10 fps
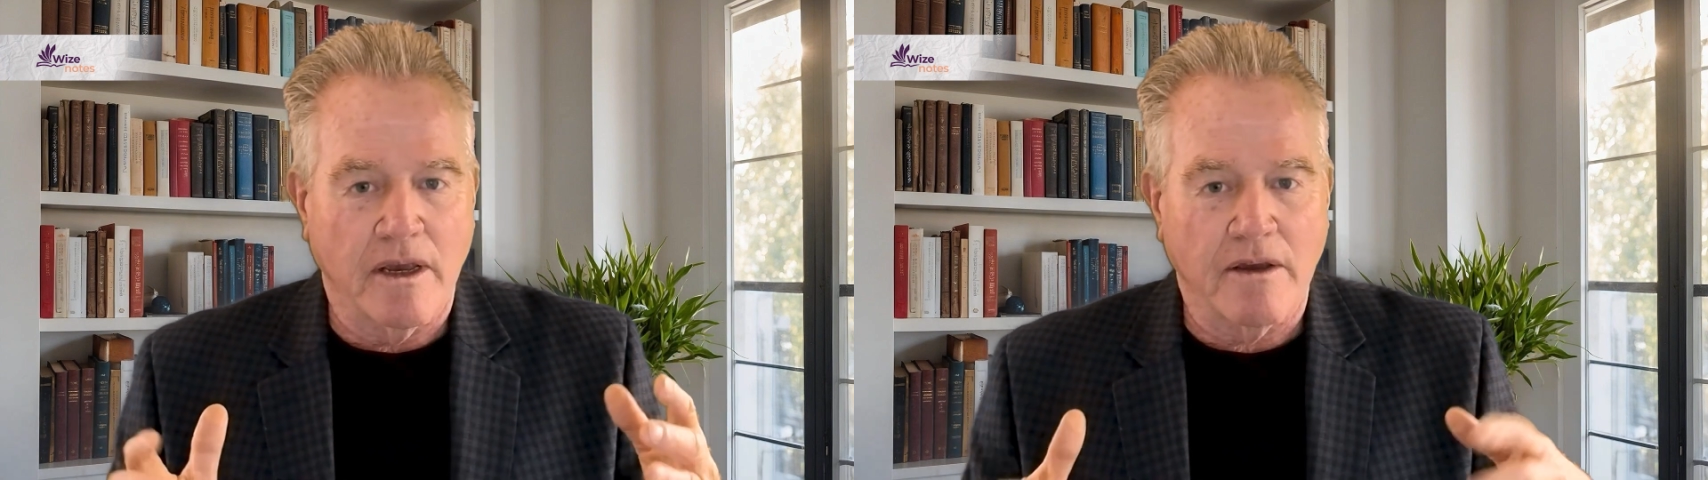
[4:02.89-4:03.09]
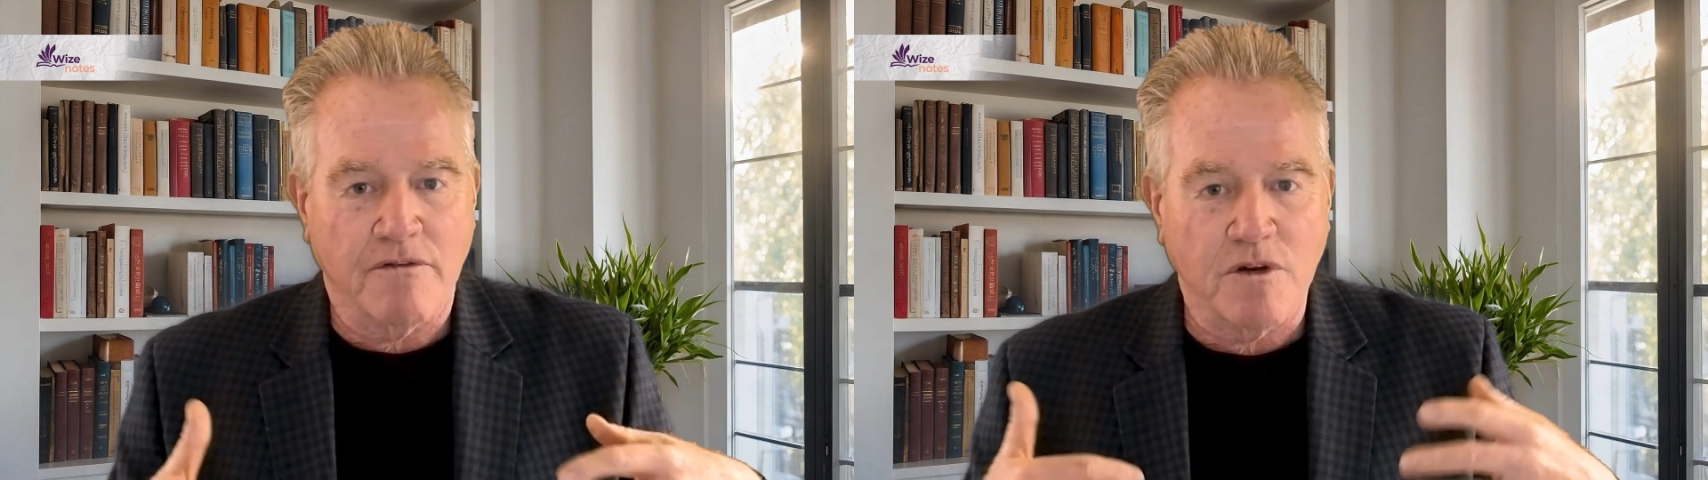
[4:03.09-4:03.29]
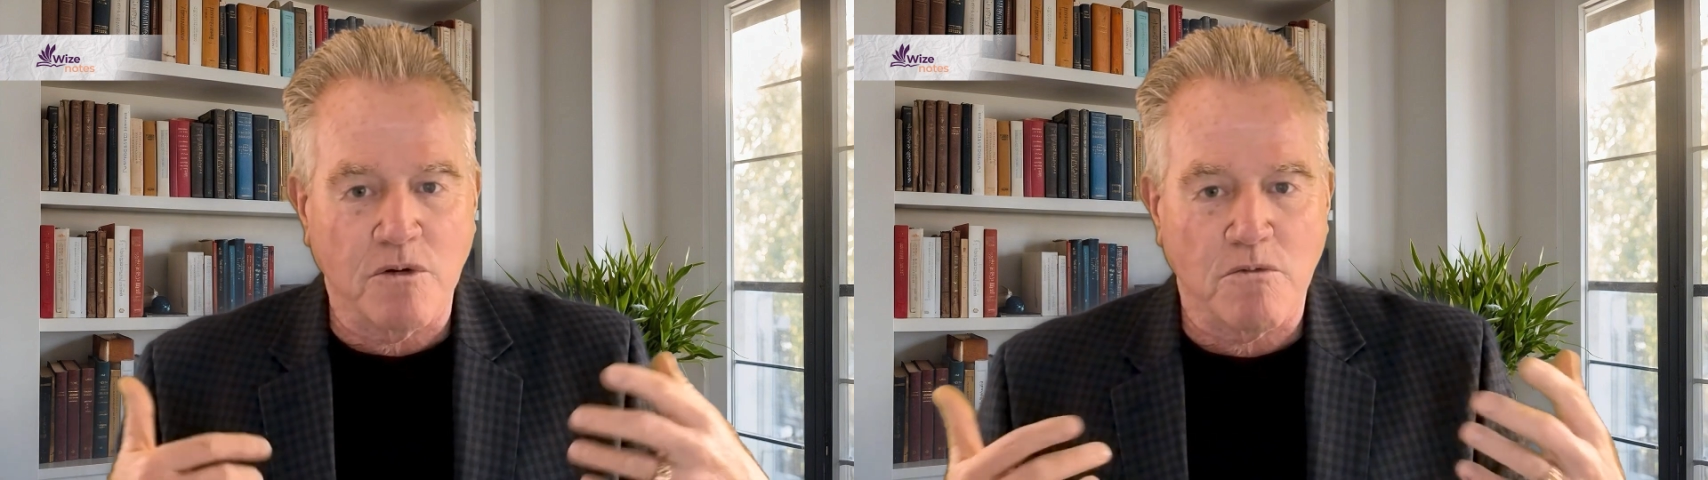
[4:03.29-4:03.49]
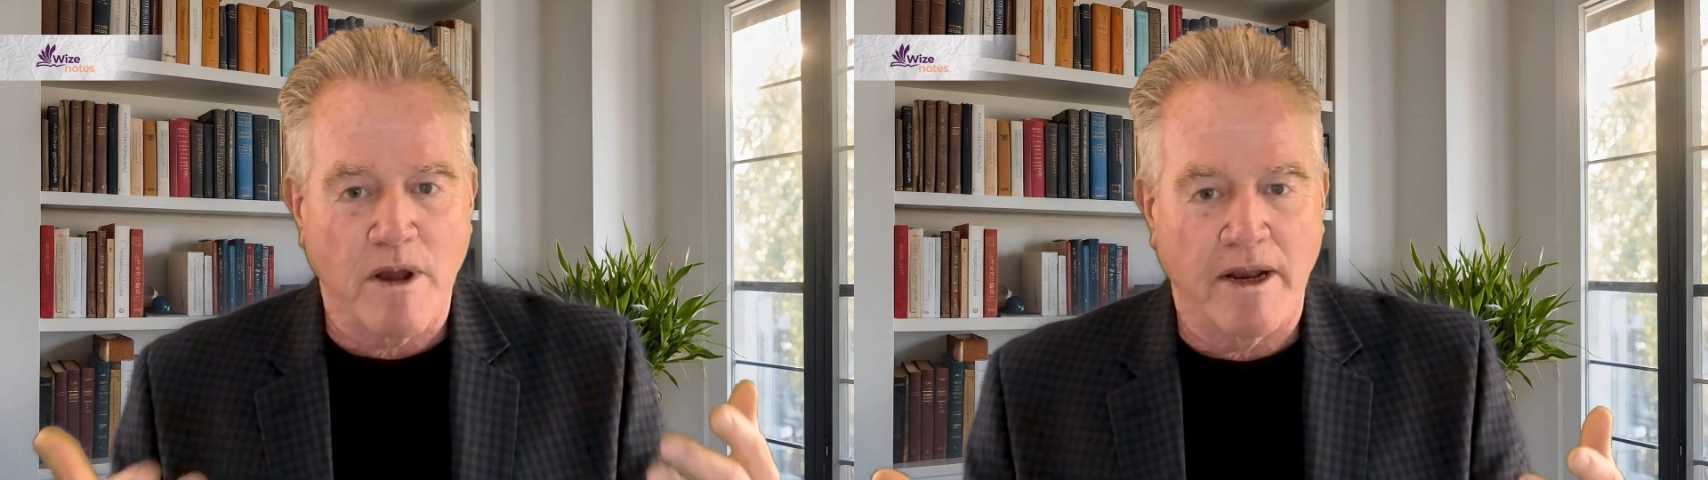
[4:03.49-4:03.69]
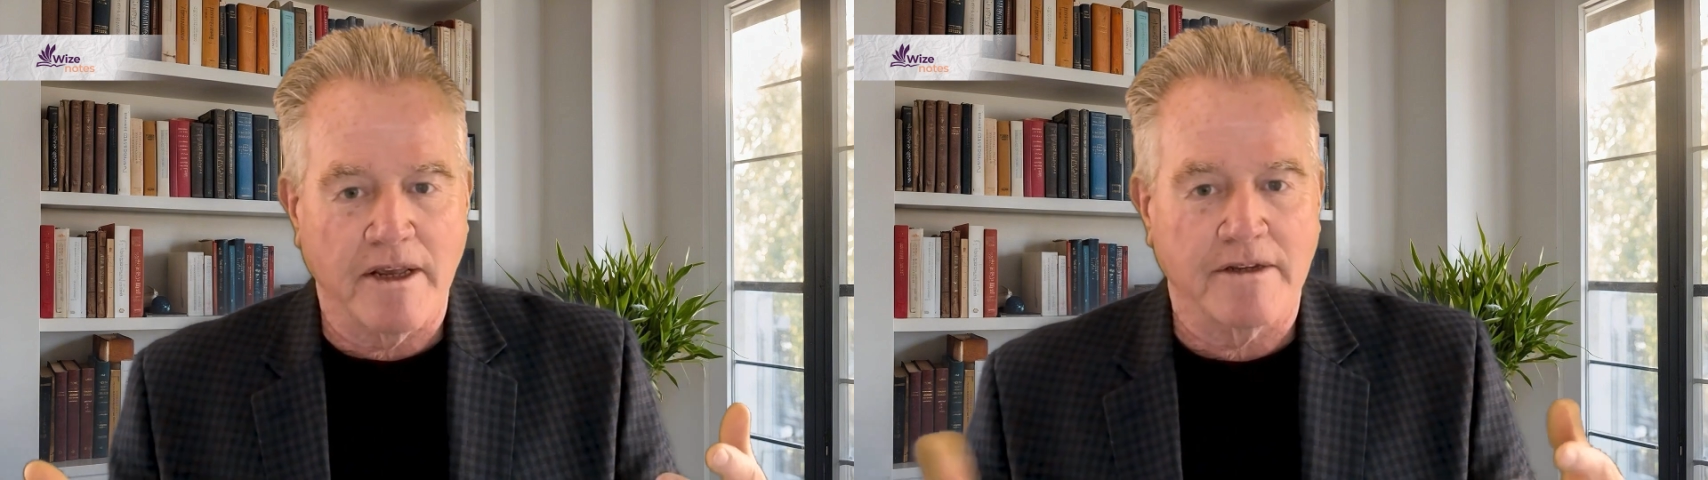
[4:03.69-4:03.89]
if you're
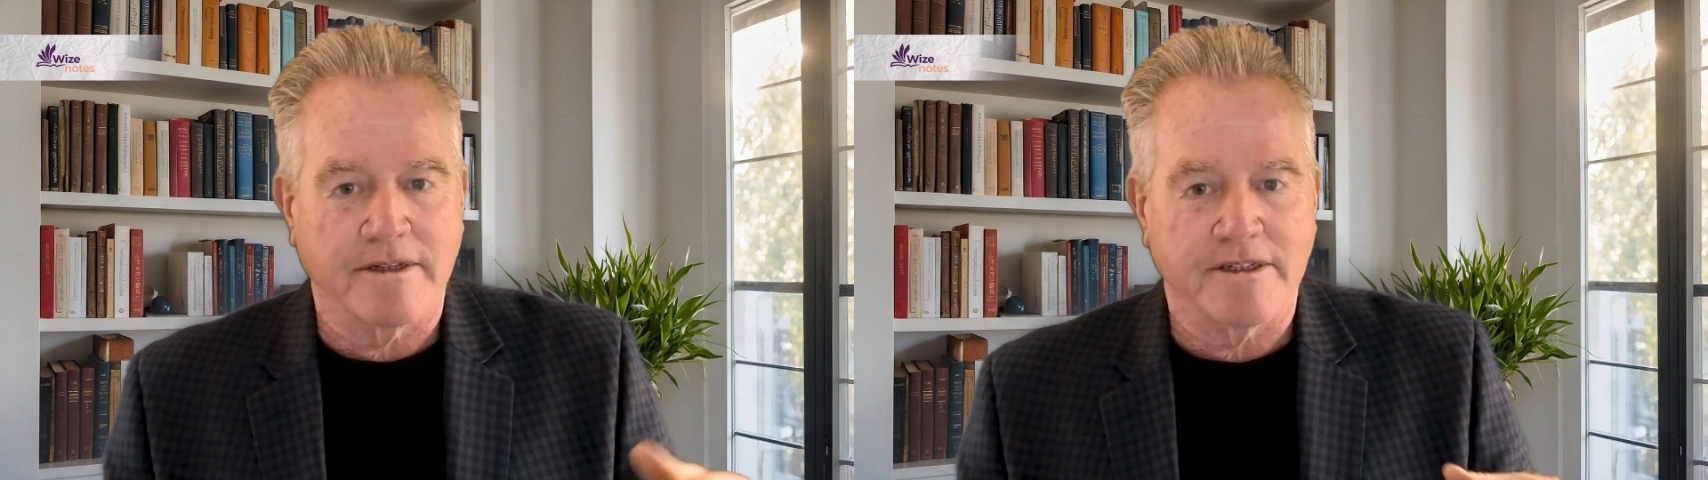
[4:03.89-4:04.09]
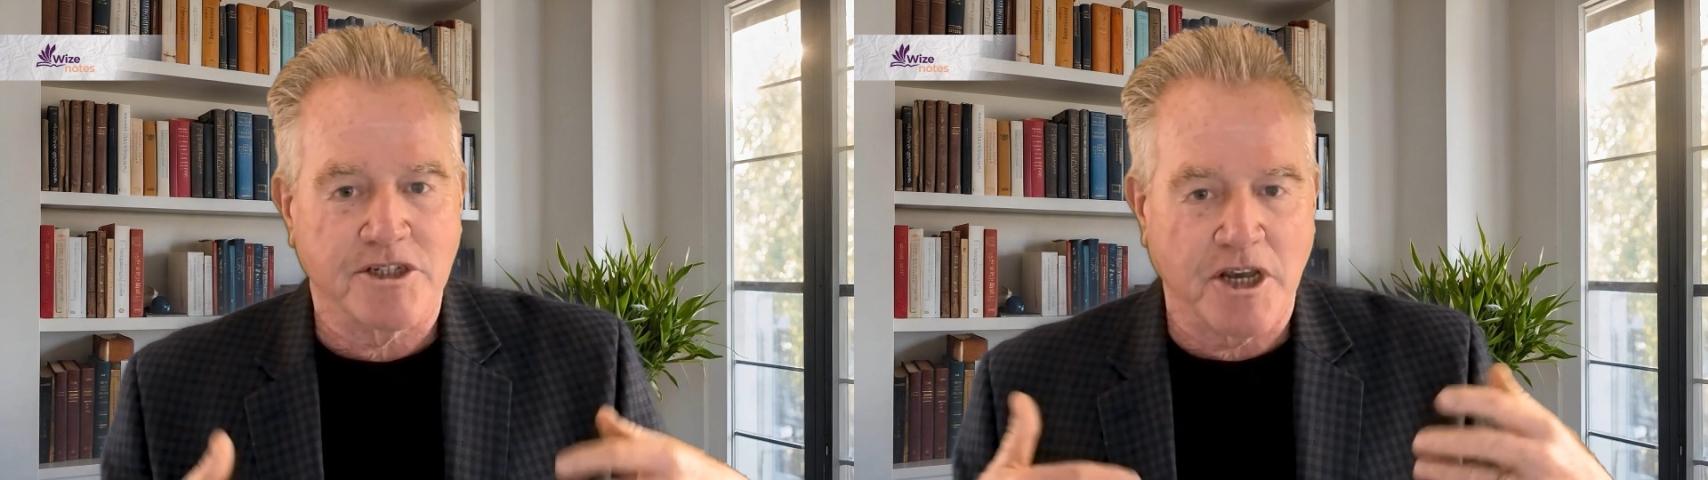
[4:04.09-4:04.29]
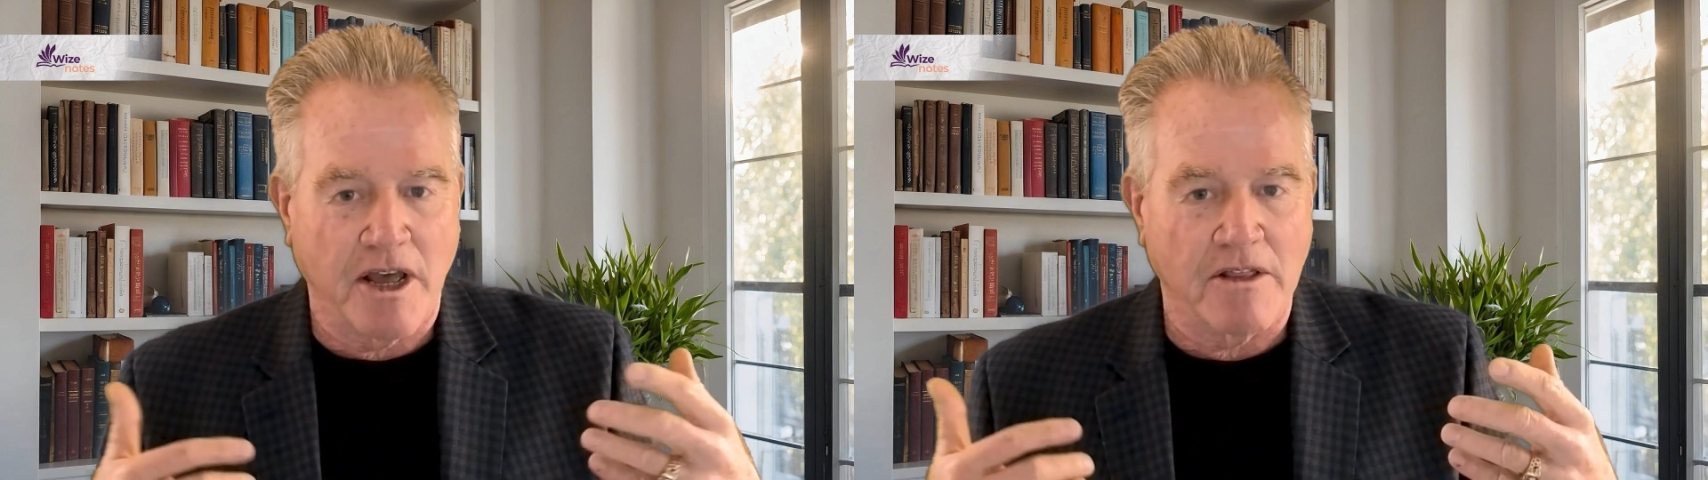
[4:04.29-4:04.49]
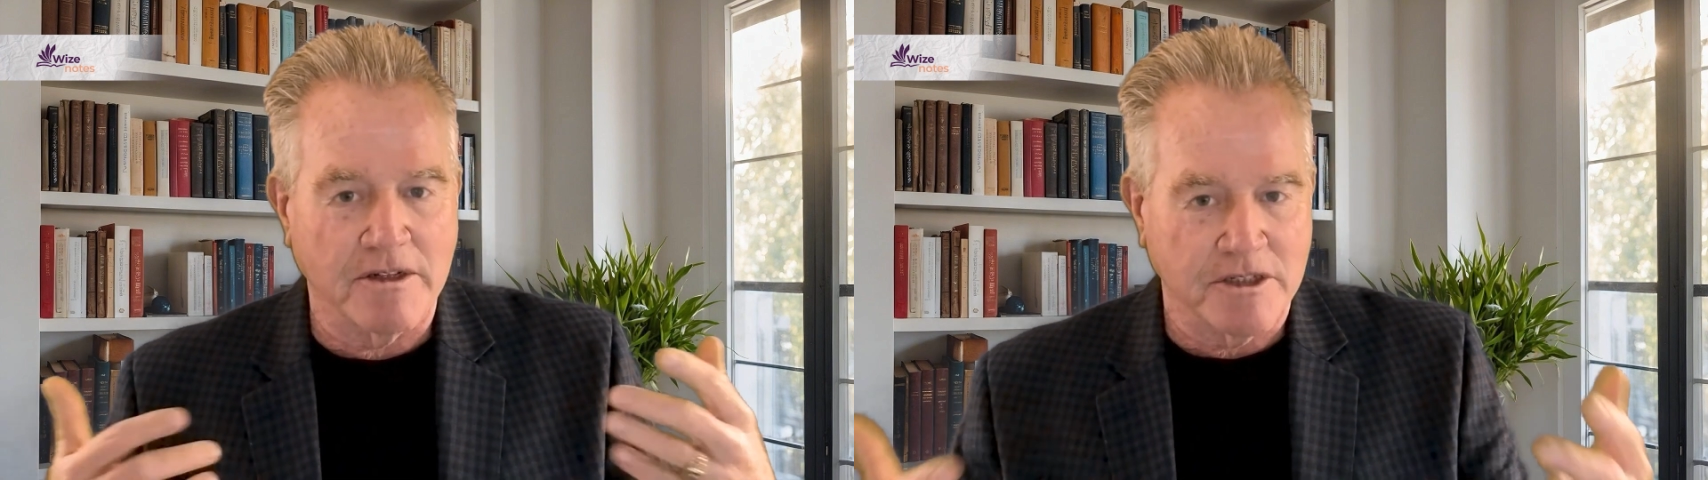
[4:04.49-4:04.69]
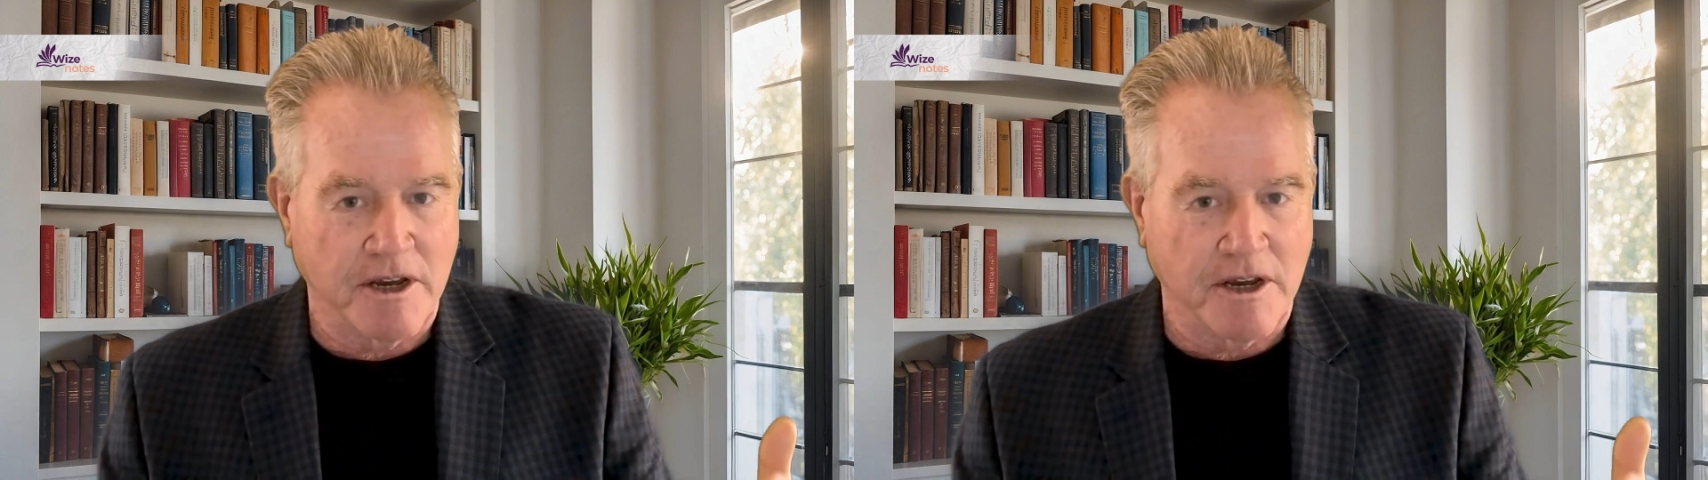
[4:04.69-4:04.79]
ready to challenge